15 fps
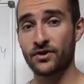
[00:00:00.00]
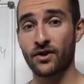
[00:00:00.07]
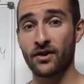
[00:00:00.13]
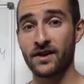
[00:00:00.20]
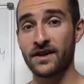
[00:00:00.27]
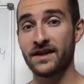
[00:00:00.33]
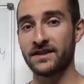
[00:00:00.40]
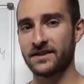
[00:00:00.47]

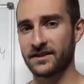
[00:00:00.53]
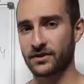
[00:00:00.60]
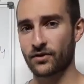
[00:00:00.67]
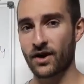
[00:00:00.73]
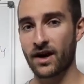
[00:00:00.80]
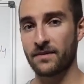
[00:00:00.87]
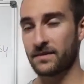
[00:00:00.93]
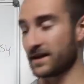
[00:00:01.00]
Charlie is
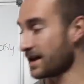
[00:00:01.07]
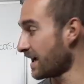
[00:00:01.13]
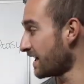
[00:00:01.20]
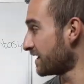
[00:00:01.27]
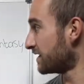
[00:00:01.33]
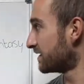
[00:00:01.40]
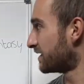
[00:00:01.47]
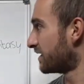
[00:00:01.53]
described
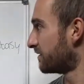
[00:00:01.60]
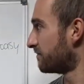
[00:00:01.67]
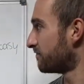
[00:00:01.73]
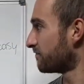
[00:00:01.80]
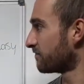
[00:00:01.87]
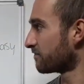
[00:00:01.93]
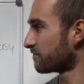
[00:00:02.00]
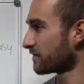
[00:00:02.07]
as
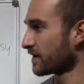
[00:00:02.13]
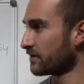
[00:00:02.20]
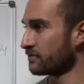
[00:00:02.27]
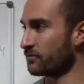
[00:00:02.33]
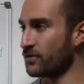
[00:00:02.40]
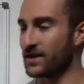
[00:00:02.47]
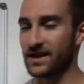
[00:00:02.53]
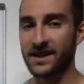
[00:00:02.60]

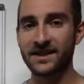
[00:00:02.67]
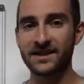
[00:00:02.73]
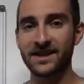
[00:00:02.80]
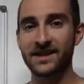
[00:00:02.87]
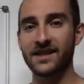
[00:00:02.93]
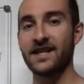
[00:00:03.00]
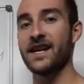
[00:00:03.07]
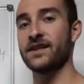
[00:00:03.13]

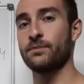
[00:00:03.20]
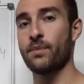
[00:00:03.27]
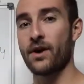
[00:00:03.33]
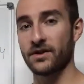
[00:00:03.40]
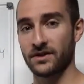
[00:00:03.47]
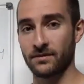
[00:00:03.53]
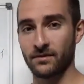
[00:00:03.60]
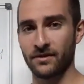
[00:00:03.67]
realistically as
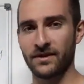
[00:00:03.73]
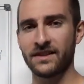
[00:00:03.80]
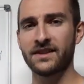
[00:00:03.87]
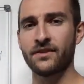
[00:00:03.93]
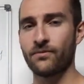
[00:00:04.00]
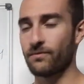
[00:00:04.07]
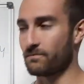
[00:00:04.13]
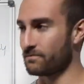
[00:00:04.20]
possible. It's
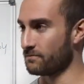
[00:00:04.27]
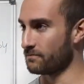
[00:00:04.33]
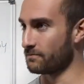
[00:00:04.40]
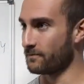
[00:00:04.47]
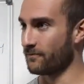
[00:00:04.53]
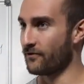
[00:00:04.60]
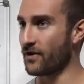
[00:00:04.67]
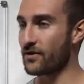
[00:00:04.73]
a
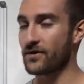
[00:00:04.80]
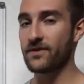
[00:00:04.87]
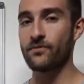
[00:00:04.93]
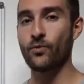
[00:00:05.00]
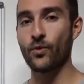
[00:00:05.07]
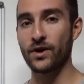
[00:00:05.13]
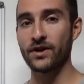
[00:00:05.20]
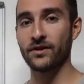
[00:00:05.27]
very
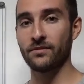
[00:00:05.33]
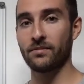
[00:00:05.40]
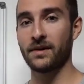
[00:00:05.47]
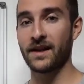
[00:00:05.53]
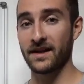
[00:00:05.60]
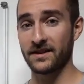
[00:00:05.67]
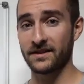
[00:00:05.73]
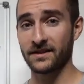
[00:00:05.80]
real
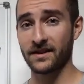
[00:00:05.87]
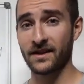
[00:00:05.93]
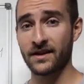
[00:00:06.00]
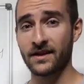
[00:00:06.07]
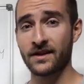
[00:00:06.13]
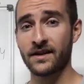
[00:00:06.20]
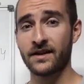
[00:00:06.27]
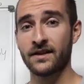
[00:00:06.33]
place.
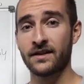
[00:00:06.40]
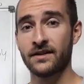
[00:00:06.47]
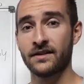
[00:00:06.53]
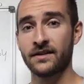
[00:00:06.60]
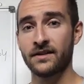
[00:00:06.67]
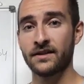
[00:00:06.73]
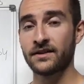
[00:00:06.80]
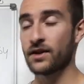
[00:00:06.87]

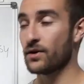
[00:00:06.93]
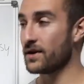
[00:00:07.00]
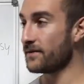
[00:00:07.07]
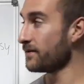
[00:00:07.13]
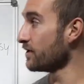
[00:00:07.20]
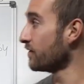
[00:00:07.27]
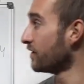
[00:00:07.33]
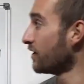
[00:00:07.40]
So if
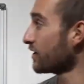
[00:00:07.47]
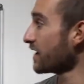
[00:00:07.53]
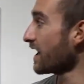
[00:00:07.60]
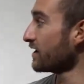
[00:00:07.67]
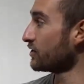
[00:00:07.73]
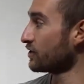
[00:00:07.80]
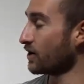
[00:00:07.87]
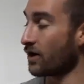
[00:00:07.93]
you look
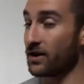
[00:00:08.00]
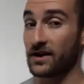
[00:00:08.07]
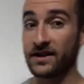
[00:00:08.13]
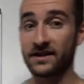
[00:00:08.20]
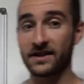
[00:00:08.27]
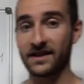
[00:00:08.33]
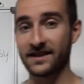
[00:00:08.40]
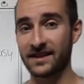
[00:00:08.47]
at
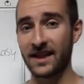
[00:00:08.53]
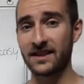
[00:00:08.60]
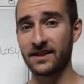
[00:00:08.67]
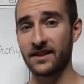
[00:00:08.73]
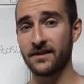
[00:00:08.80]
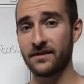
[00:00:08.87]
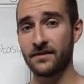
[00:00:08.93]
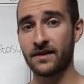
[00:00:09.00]
Charlie's
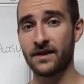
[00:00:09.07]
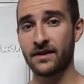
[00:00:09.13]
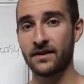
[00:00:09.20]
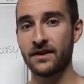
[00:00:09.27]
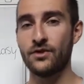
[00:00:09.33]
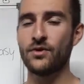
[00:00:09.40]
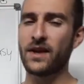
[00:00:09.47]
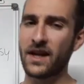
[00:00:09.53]
setting,
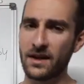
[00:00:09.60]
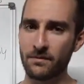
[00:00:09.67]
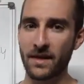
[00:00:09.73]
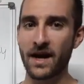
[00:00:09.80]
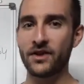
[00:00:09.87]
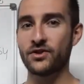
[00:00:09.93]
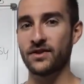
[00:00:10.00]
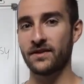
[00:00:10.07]
you can
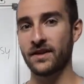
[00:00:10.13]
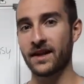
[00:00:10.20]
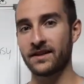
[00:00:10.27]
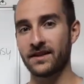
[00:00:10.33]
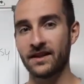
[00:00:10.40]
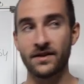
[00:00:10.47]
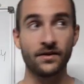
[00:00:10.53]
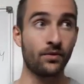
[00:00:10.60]
imagine that
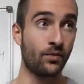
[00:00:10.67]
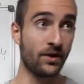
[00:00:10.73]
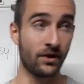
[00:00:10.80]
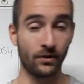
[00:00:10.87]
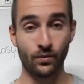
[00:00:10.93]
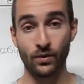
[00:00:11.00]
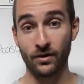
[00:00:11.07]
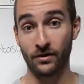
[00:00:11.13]
in the real
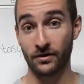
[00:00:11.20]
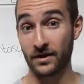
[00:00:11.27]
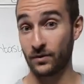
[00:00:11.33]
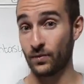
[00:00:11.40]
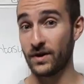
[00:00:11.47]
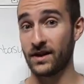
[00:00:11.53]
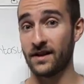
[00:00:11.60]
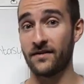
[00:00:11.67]
world that
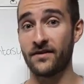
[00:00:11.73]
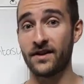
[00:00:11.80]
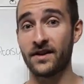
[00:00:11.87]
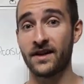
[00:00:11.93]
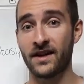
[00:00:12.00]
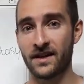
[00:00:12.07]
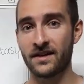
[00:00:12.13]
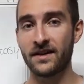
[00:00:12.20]
we live in,
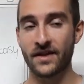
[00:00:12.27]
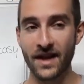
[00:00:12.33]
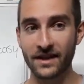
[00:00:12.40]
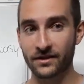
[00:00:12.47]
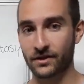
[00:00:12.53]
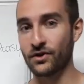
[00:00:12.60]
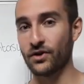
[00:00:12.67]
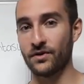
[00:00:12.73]

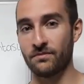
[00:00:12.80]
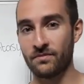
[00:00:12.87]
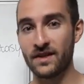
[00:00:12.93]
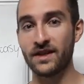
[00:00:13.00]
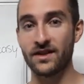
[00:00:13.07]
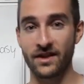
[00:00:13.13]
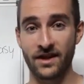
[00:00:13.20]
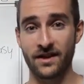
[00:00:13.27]
that could
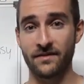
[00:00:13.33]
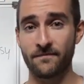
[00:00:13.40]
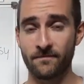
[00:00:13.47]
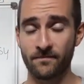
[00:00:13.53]
be there.